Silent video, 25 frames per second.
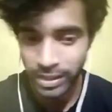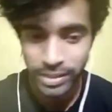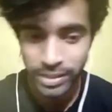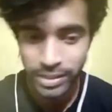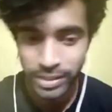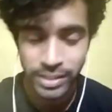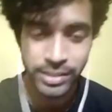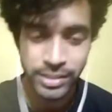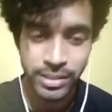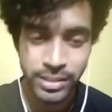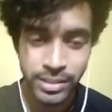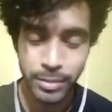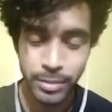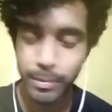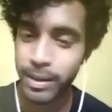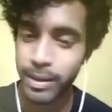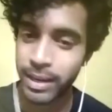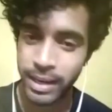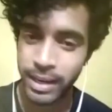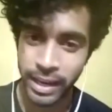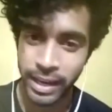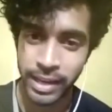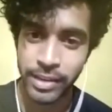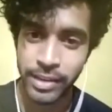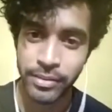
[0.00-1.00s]
teacher in my
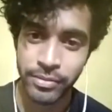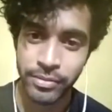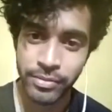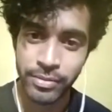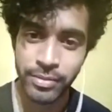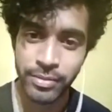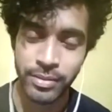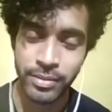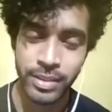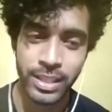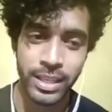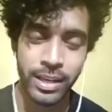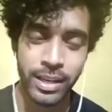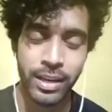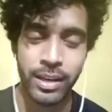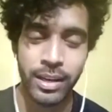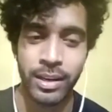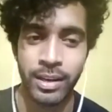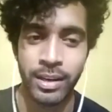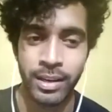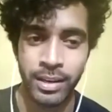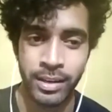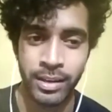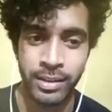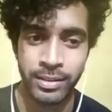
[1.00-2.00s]
life,
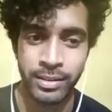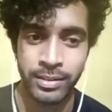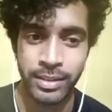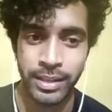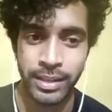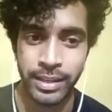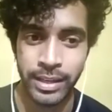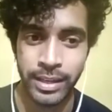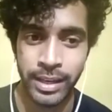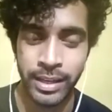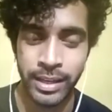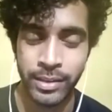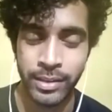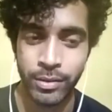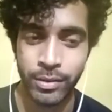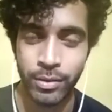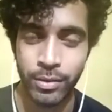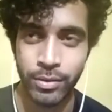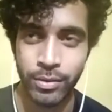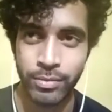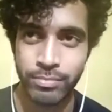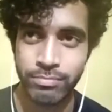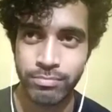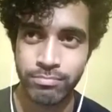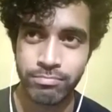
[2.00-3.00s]
uh, and
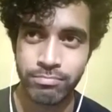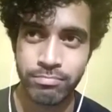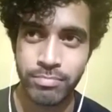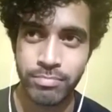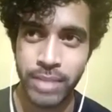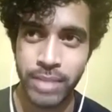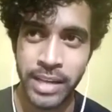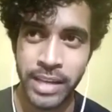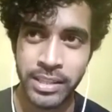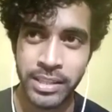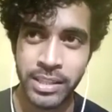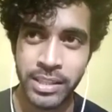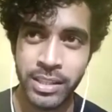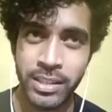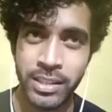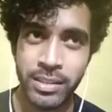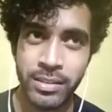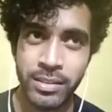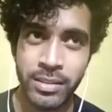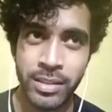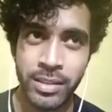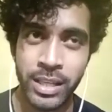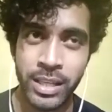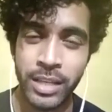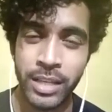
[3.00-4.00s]
I think
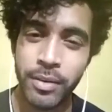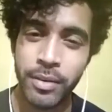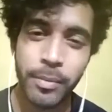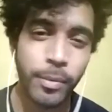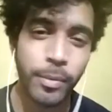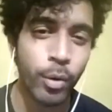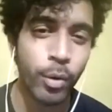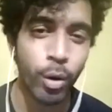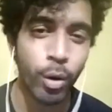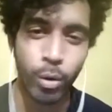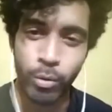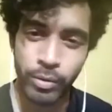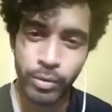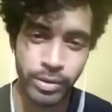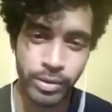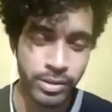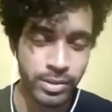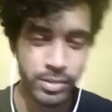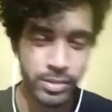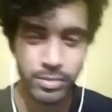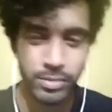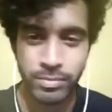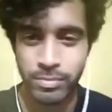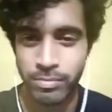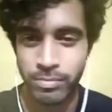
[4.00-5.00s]
he will be always
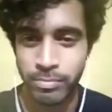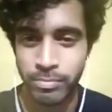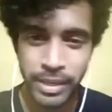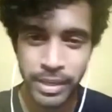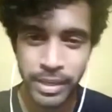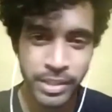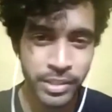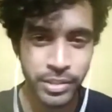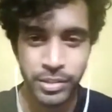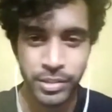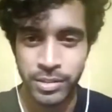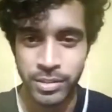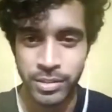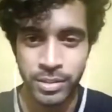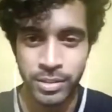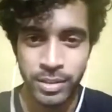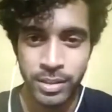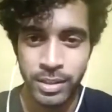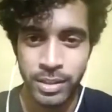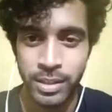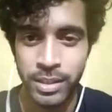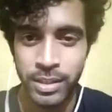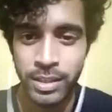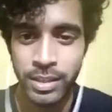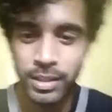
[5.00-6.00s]
my teacher.
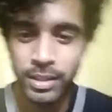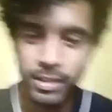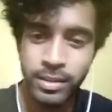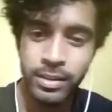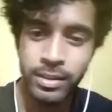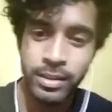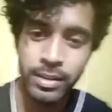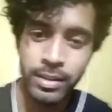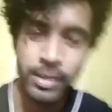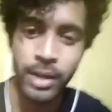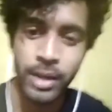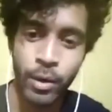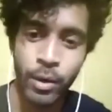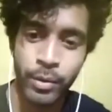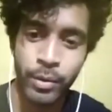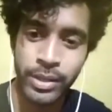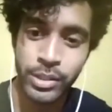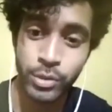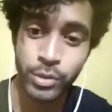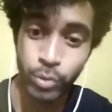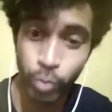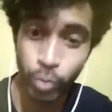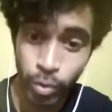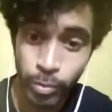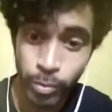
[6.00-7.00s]
Now he's
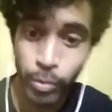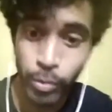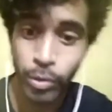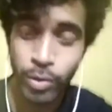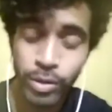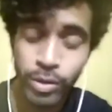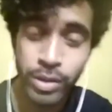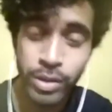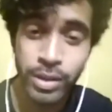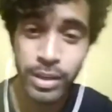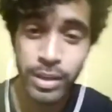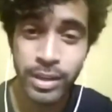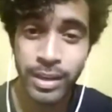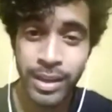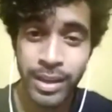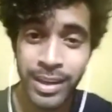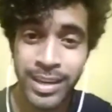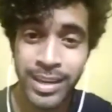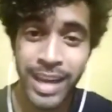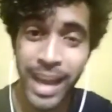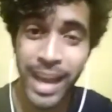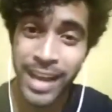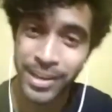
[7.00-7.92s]
no more, and I